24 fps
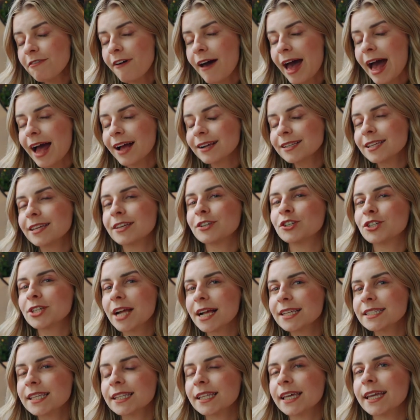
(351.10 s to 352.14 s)
fact,
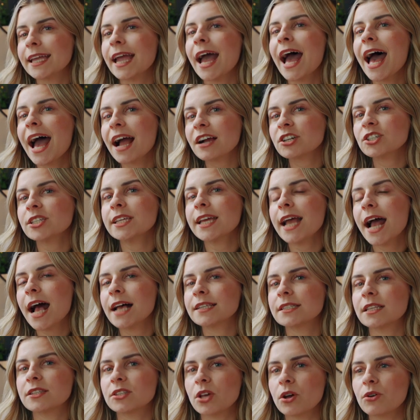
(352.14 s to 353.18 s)
Shasta Lake actually
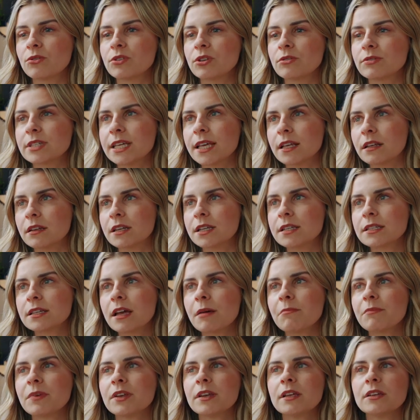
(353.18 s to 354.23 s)
has its own utilities
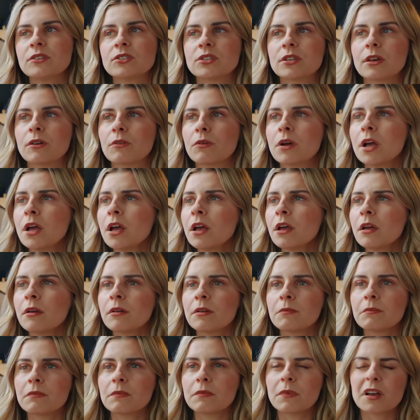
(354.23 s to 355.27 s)
company. So
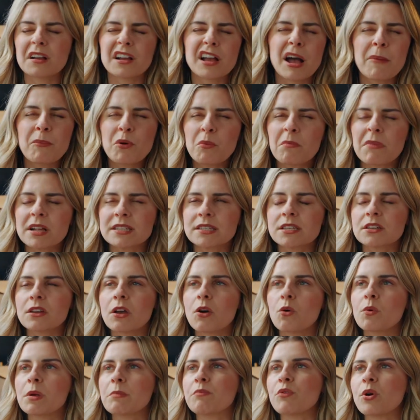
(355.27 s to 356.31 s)
a couple months
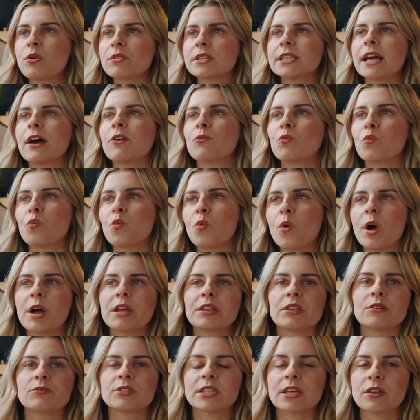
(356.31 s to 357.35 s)
ago, we broke down
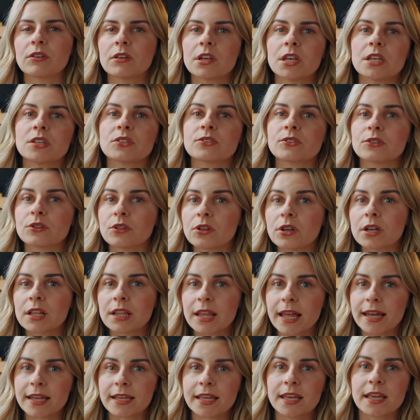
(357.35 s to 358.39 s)
what utilities look
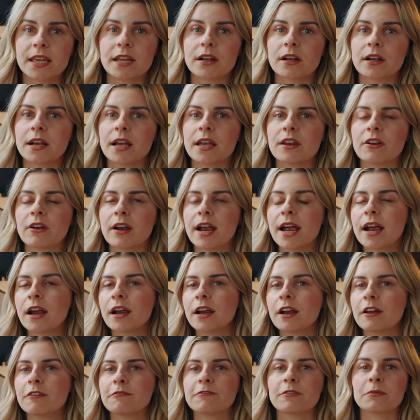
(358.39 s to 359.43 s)
like here in our
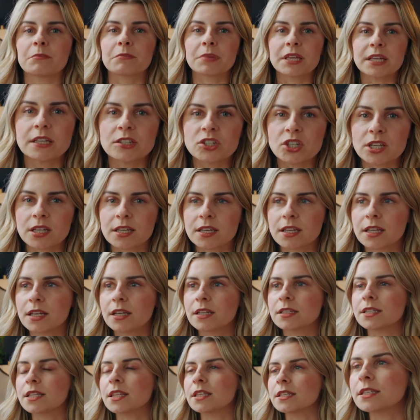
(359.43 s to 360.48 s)
area, from
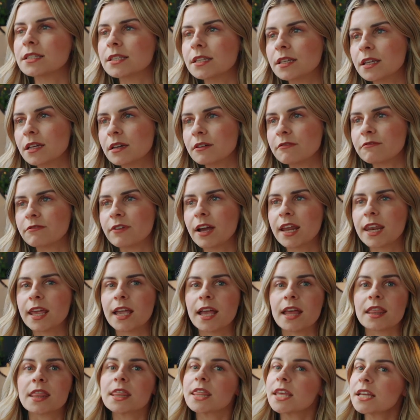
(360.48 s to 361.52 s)
PG&E to the city of
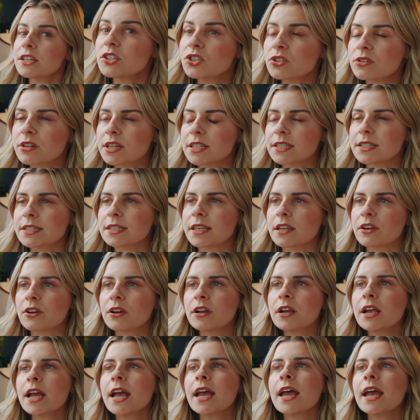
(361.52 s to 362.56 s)
Redding and things you consider.